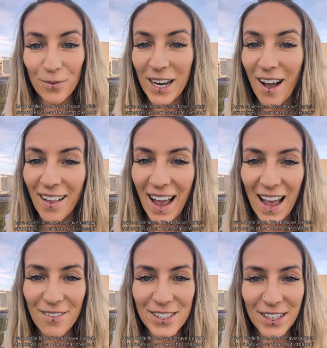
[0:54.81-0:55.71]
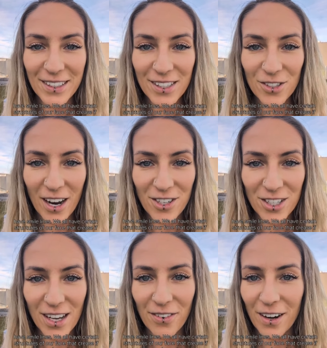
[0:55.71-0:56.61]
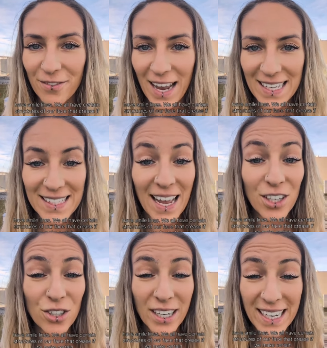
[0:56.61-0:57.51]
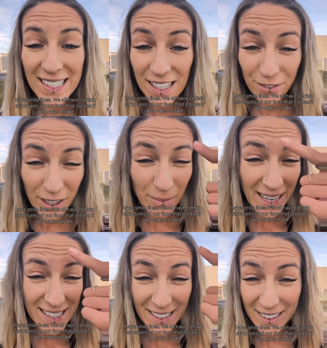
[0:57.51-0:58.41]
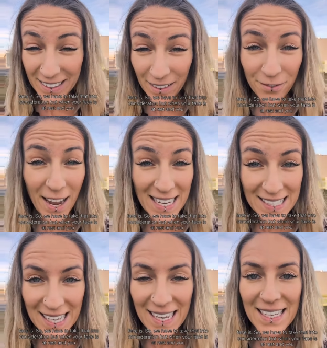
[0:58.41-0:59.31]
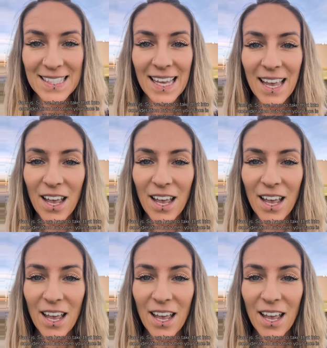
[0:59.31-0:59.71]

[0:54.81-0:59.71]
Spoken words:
We all have certain structures of our face that crease if we make certain faces.